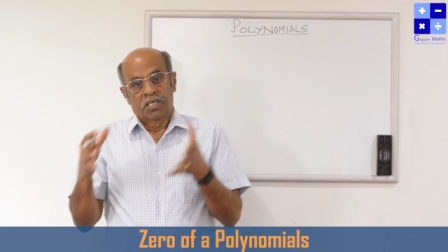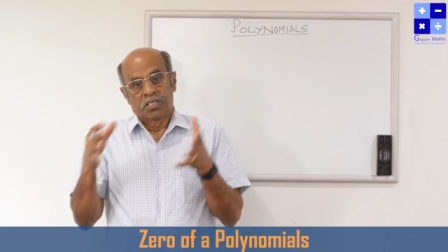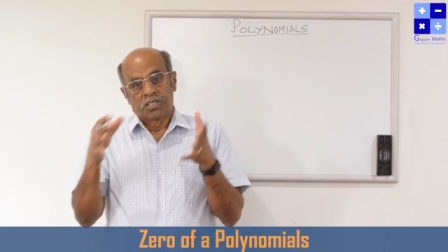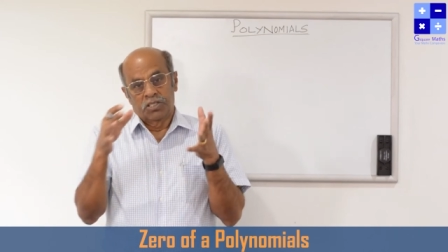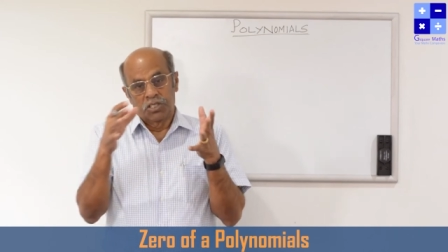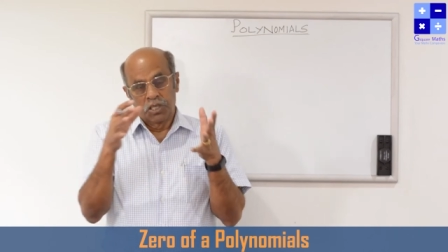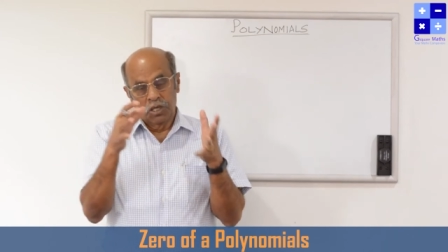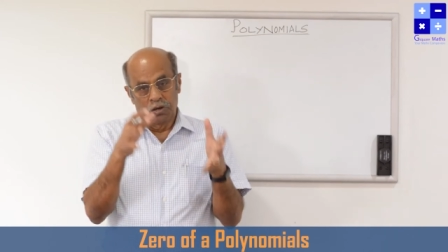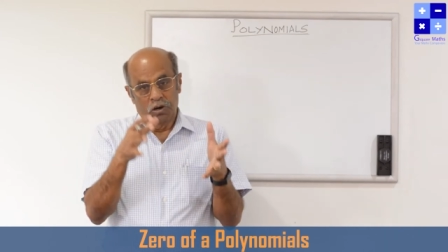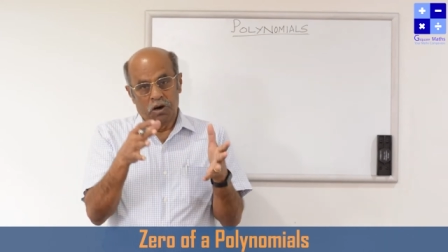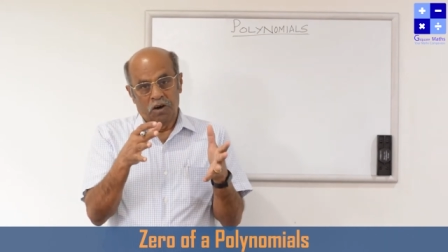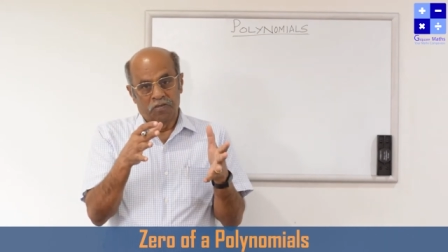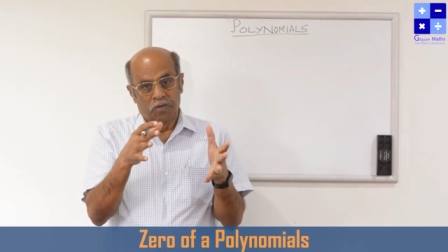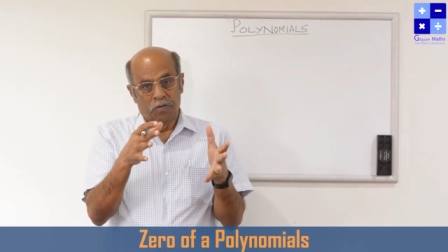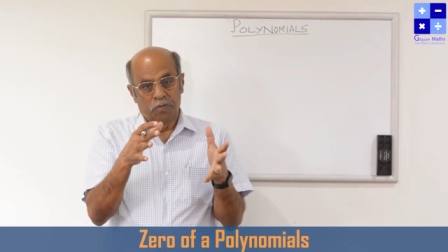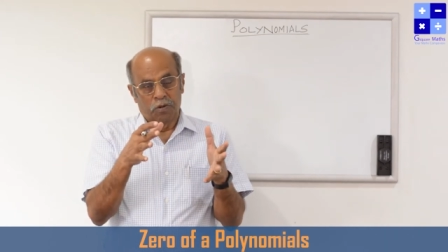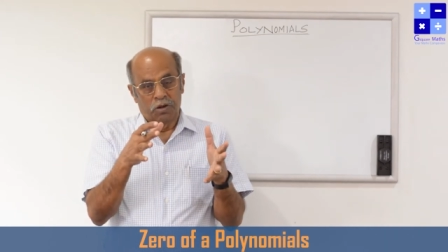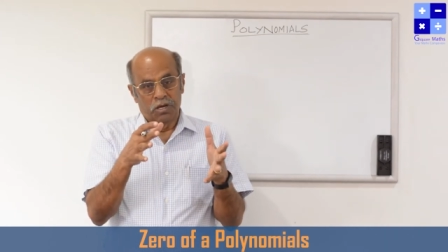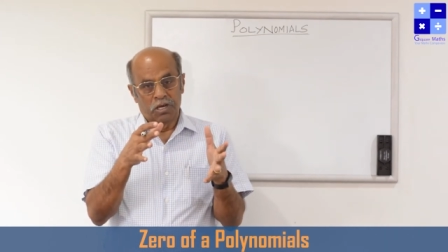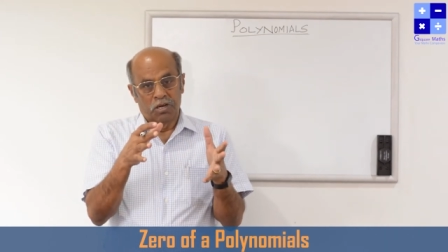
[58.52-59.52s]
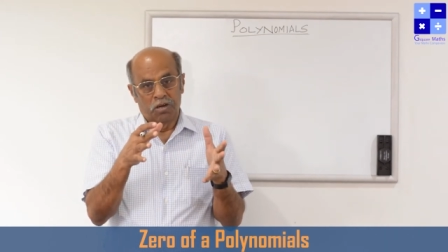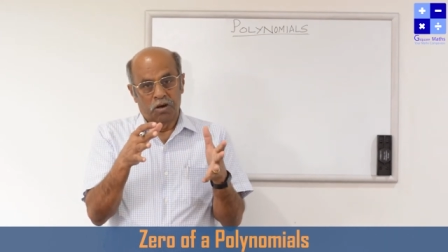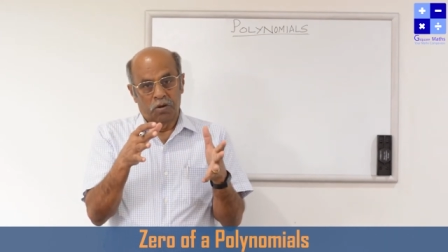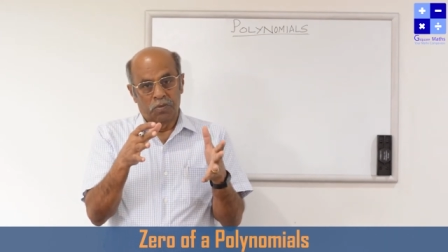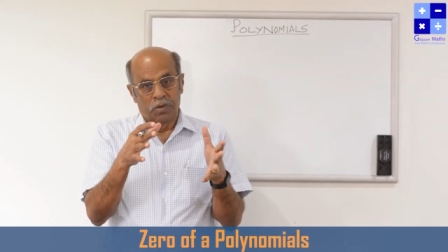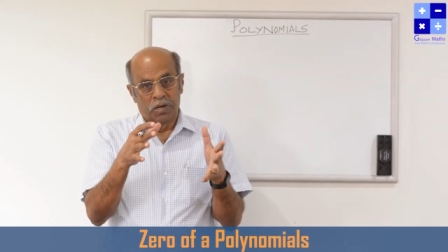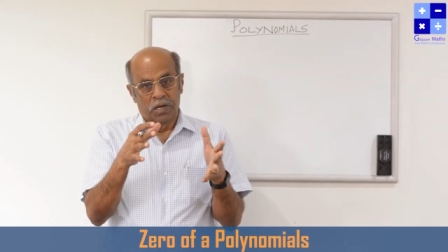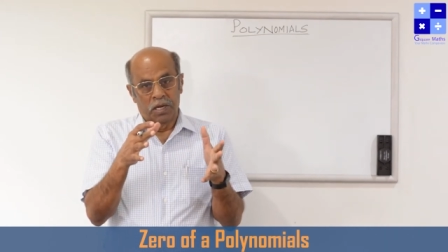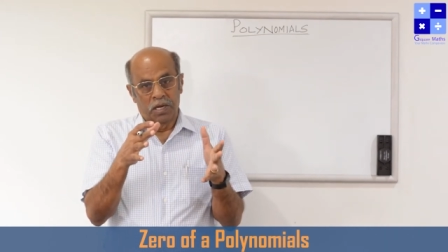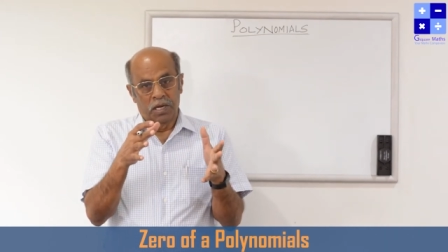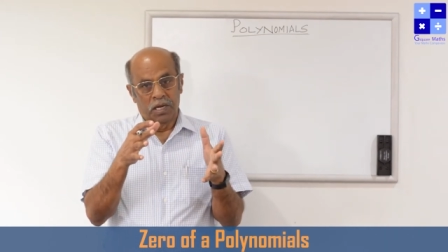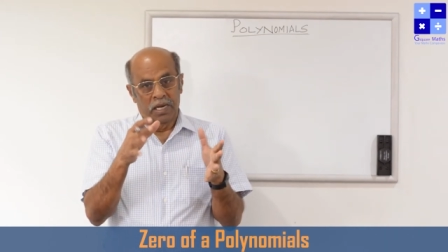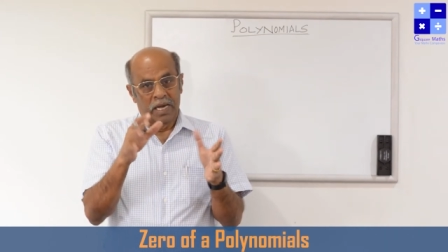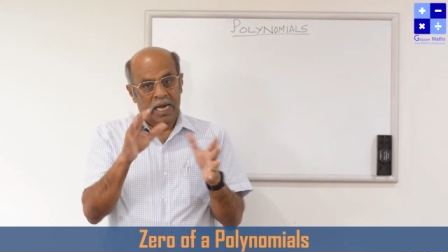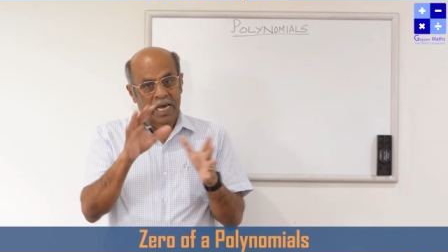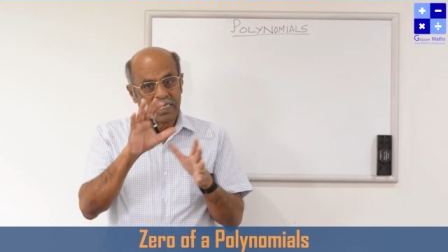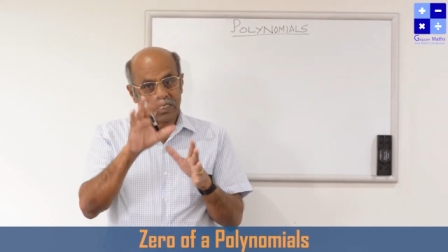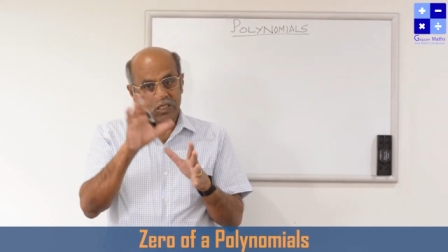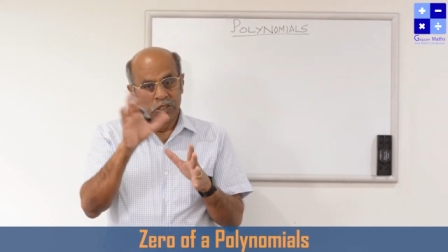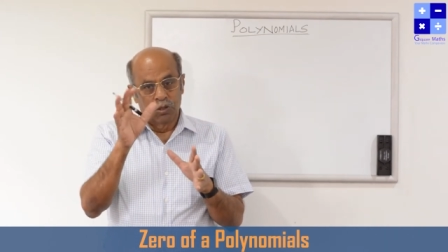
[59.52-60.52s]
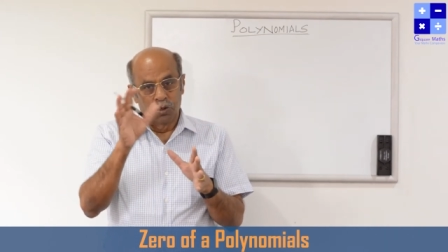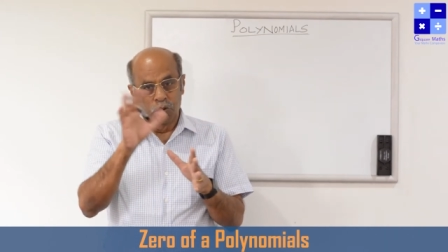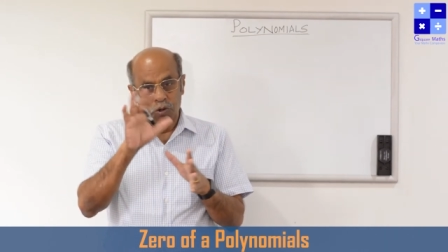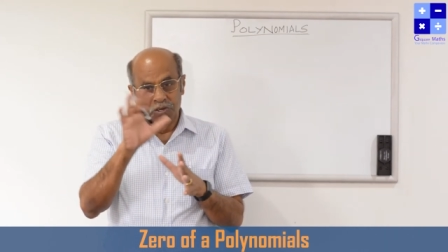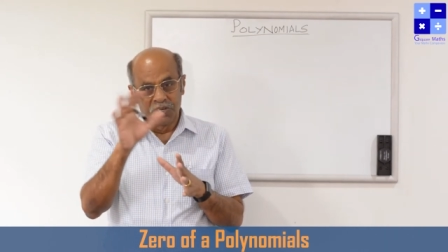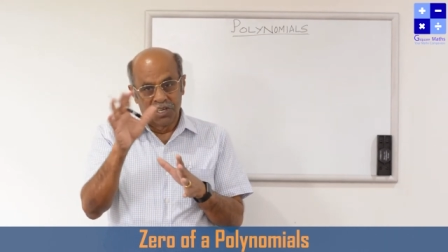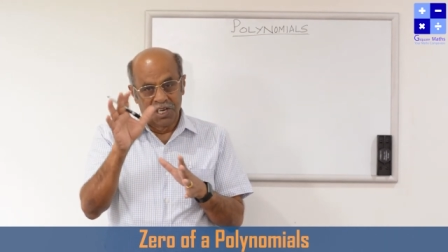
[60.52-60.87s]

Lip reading: Zero of a polynomial has no